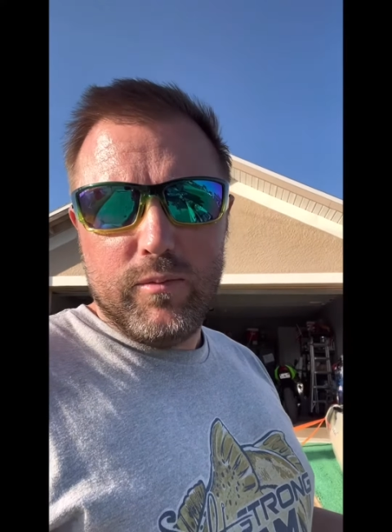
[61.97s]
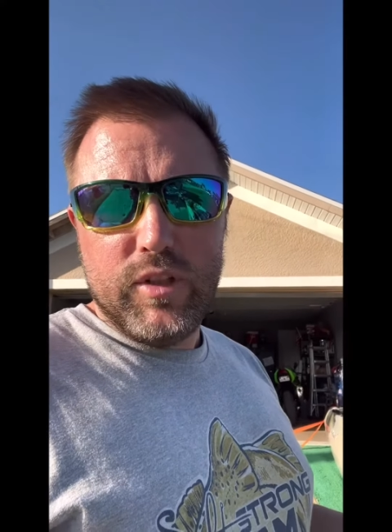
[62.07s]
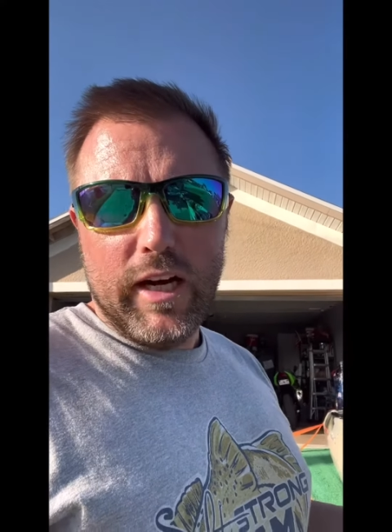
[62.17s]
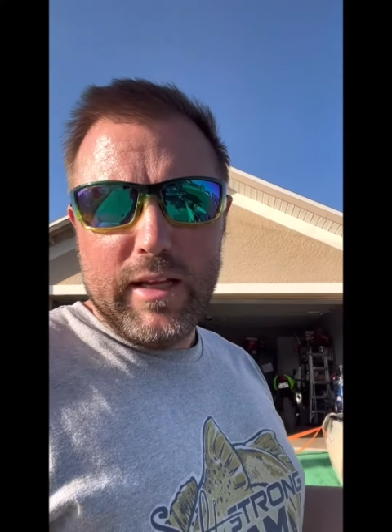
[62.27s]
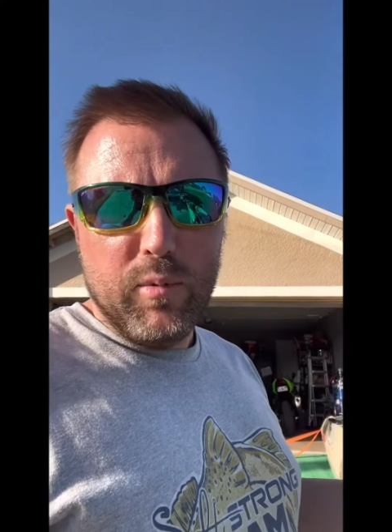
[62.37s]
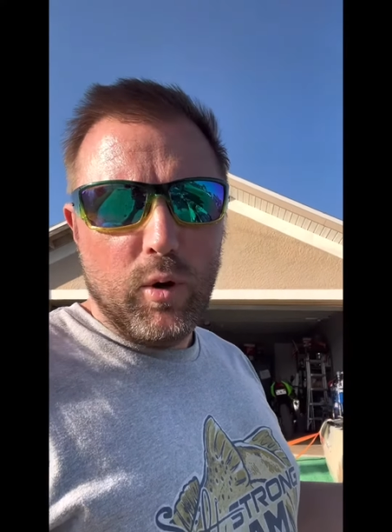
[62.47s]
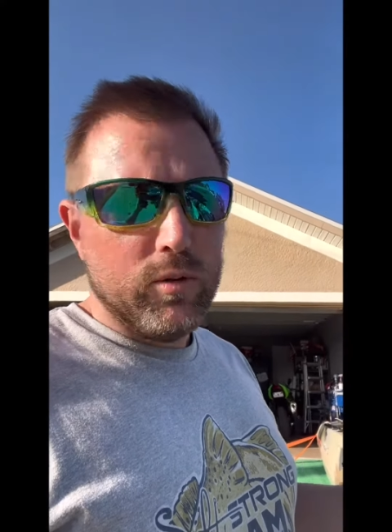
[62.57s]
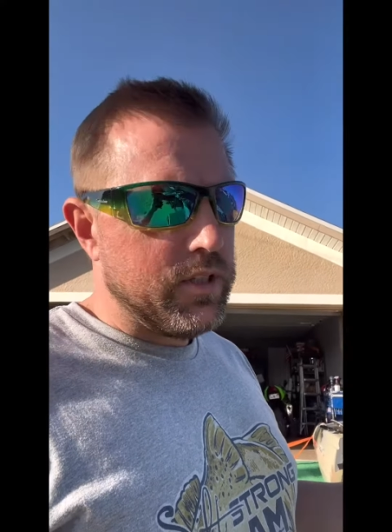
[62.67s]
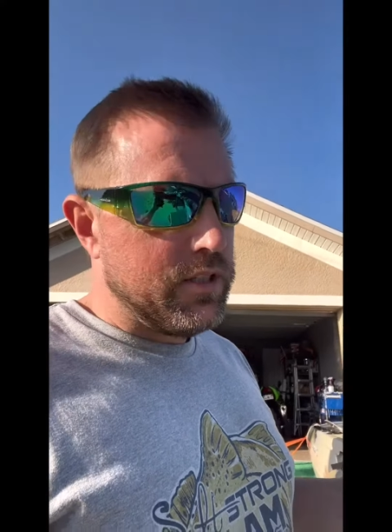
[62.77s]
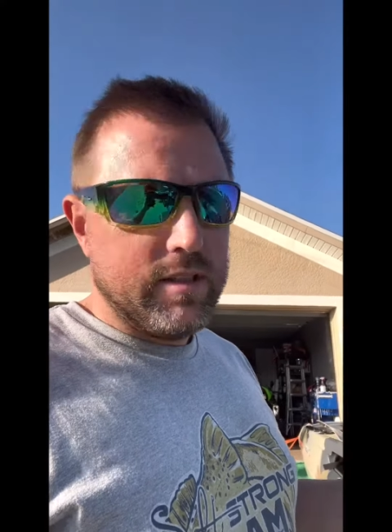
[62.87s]
Jonny
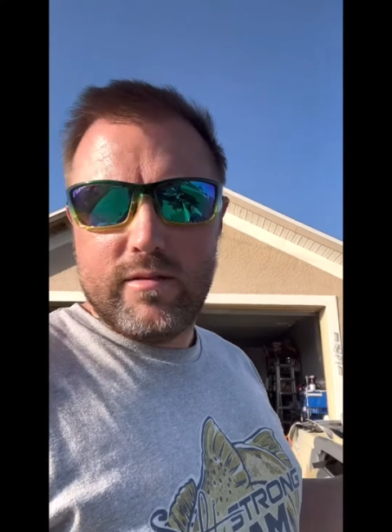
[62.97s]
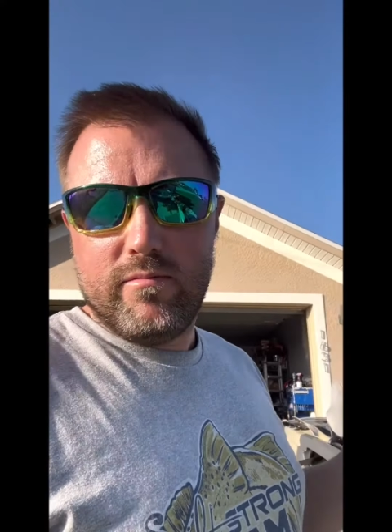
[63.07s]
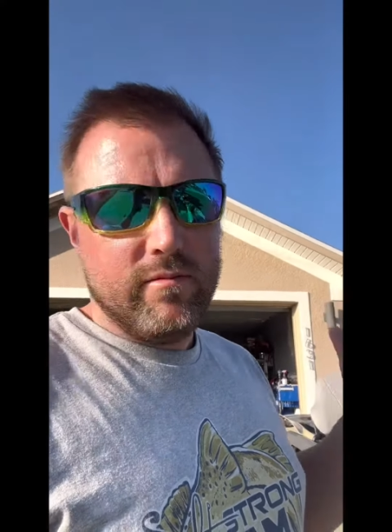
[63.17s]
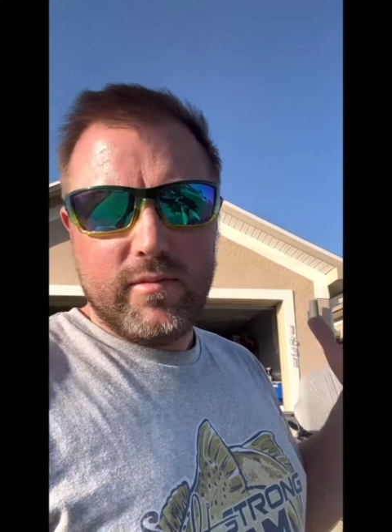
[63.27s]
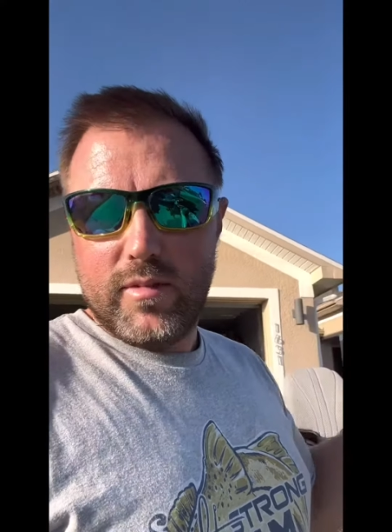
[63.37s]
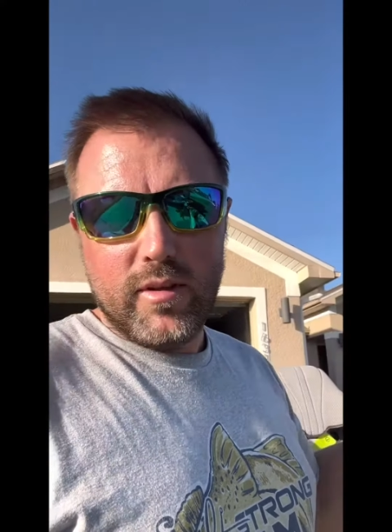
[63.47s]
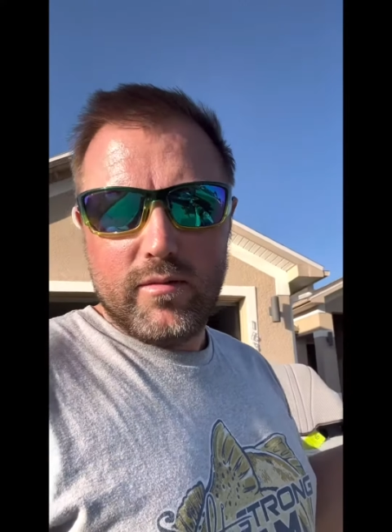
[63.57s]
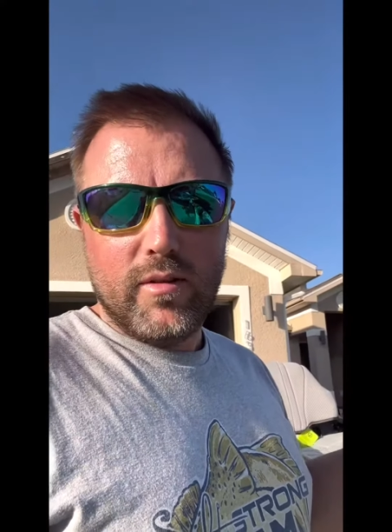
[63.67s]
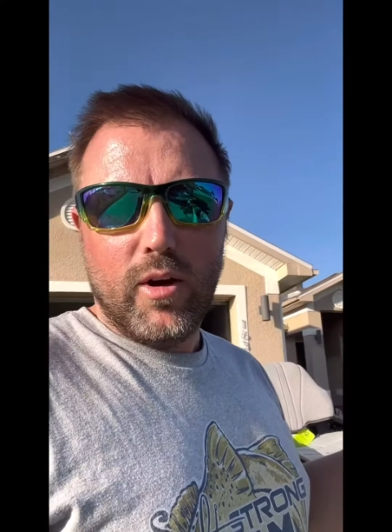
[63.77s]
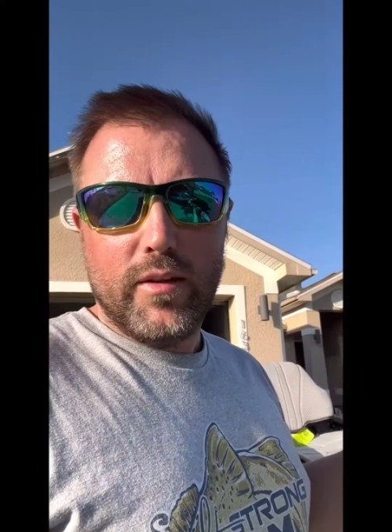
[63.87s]
Boats, all the